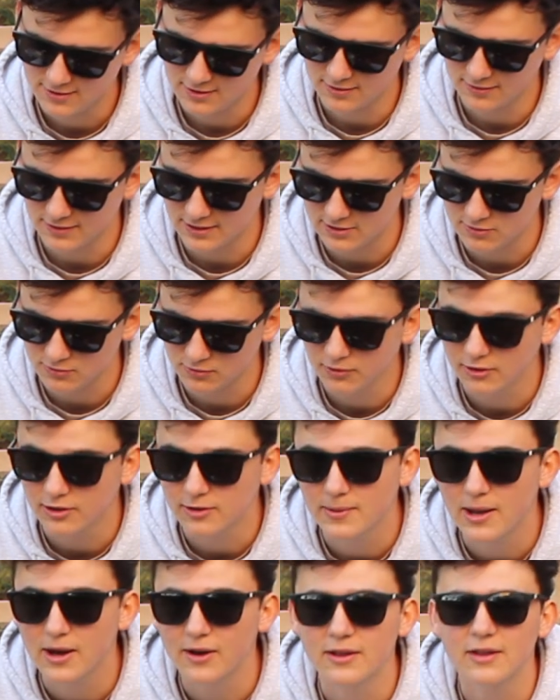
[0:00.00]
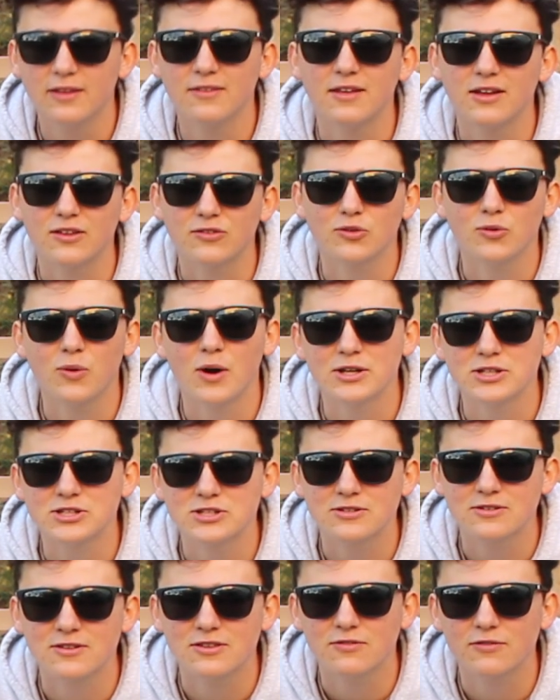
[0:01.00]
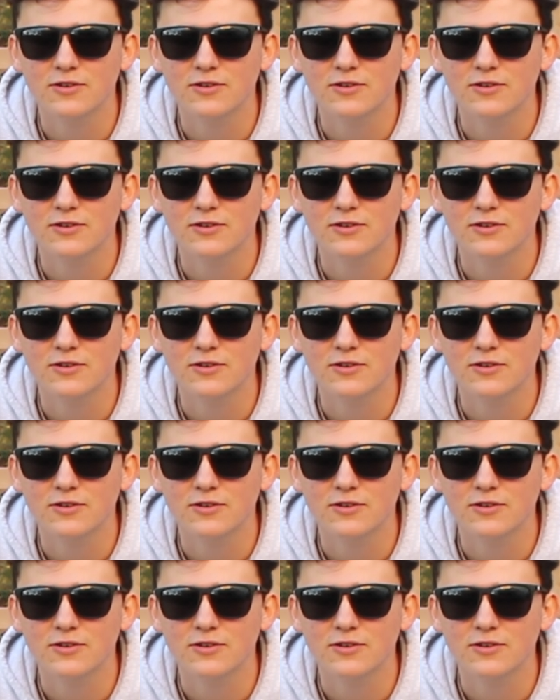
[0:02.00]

And that's really about it. Thanks for watching this